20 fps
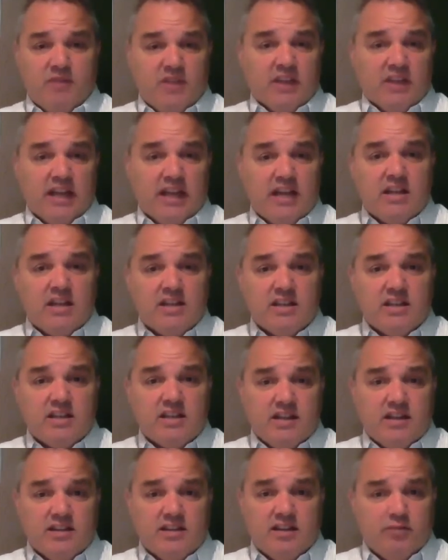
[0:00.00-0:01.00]
you like this kind
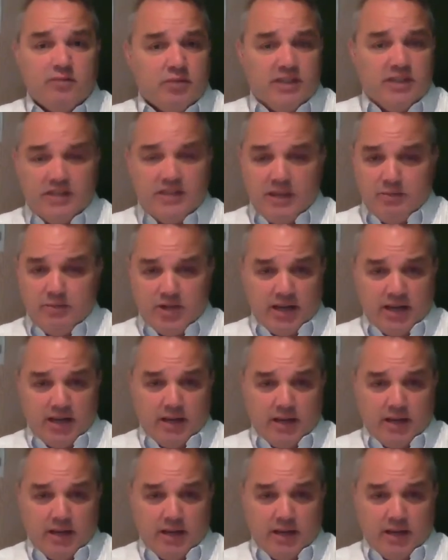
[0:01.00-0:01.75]
of stuff, please keep checking